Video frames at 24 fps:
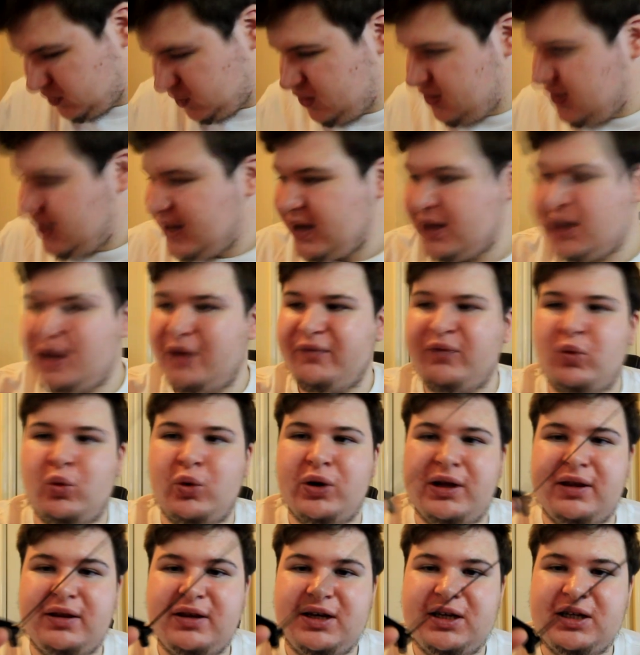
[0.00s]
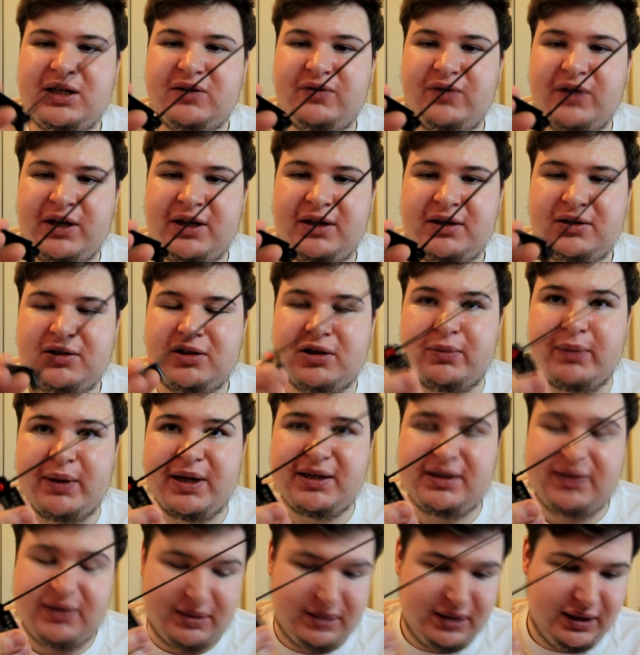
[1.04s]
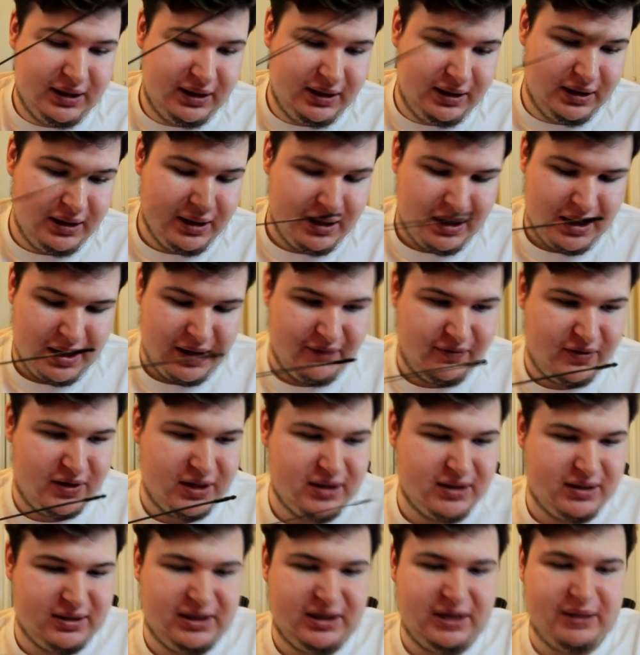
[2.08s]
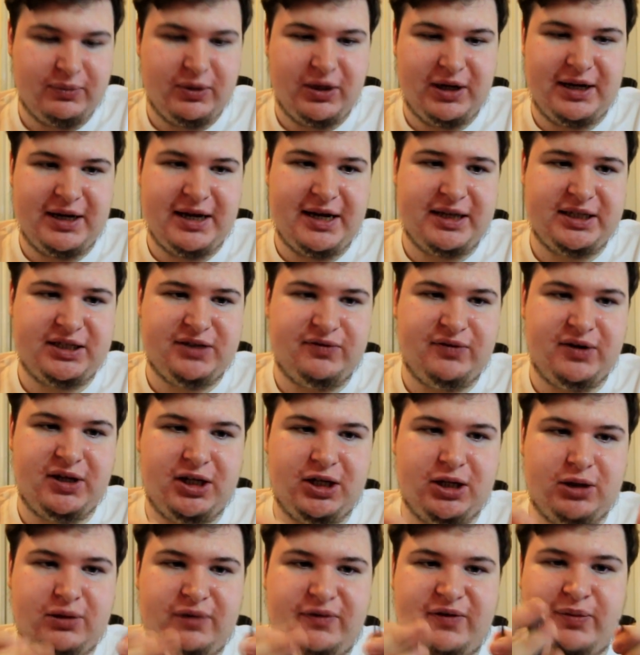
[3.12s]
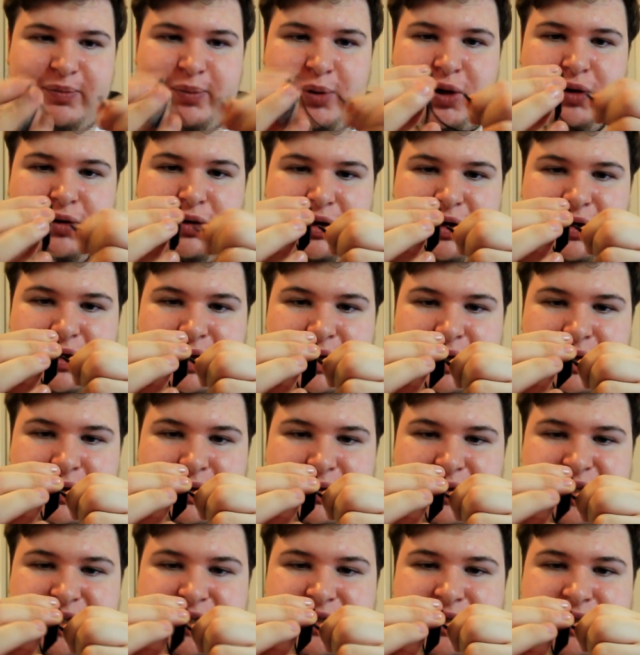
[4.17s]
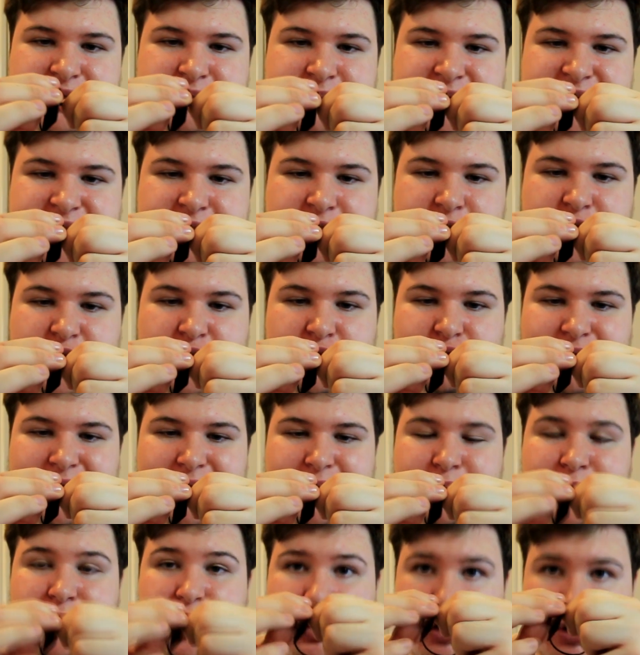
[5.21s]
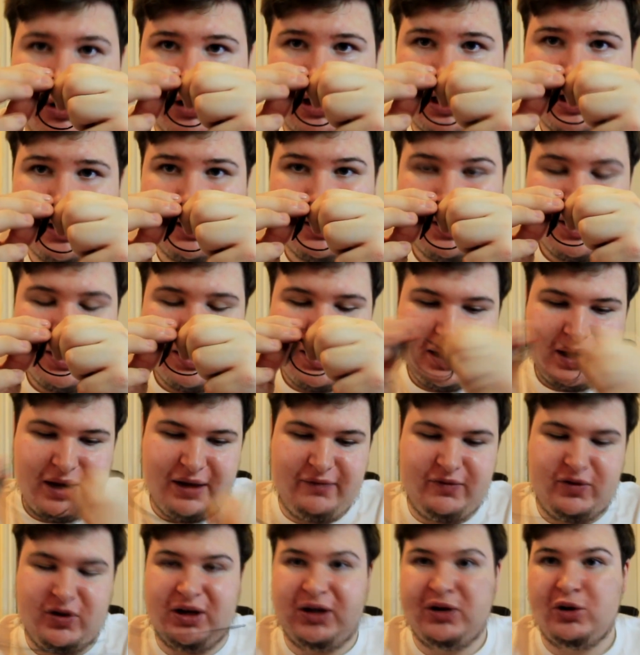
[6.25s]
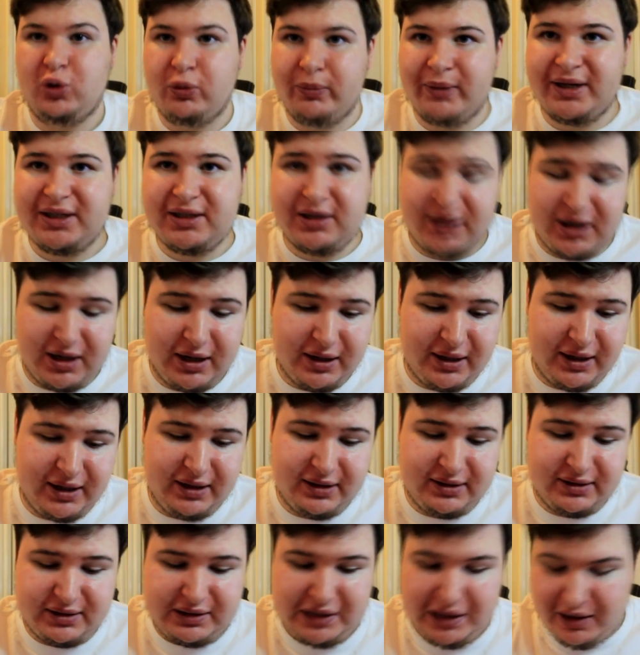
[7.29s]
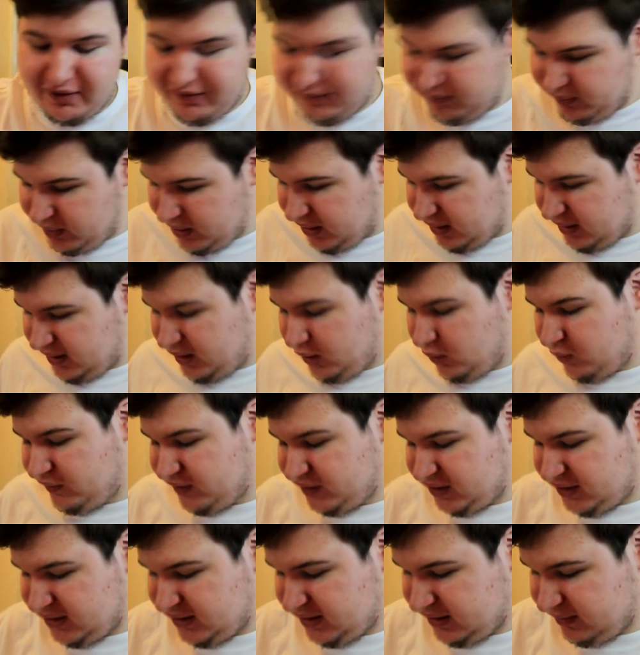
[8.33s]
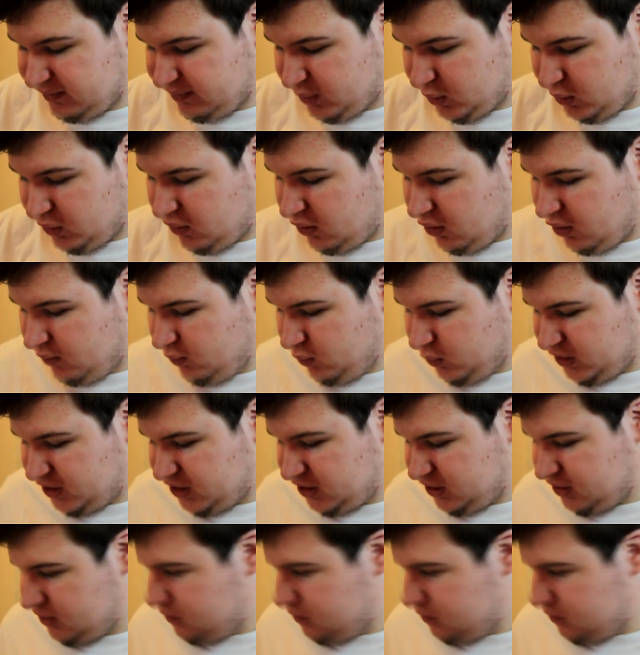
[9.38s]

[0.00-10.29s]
You get another one of these things. So basically, if you didn't see in my last video, if you put it, this is meant to go around the collar, and you're meant to cut it and stuff, but they obviously didn't put it on, which